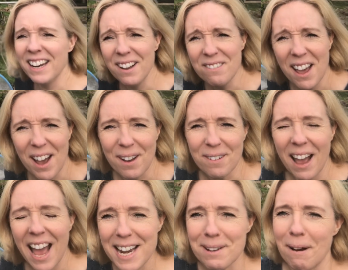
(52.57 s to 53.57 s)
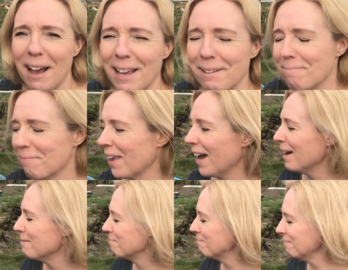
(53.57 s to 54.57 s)
don't know. Anyway,
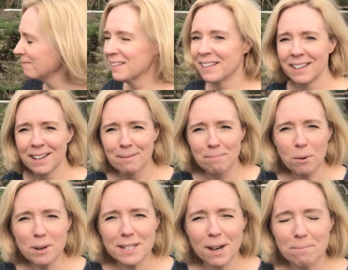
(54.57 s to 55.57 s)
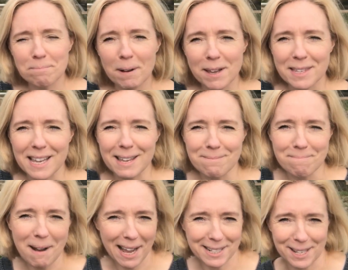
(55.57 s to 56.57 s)
buoyed up by the
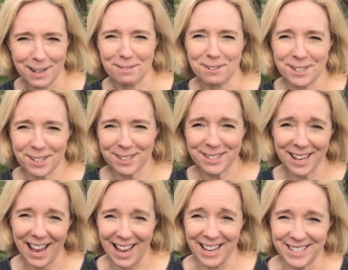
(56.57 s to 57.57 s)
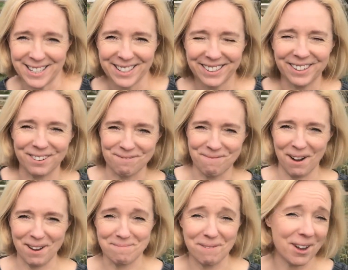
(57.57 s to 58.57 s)
massive success of
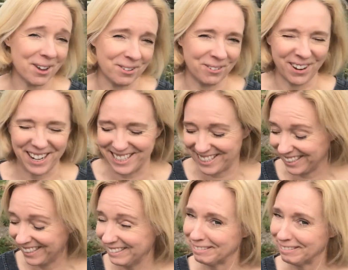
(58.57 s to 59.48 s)
my bird feeder,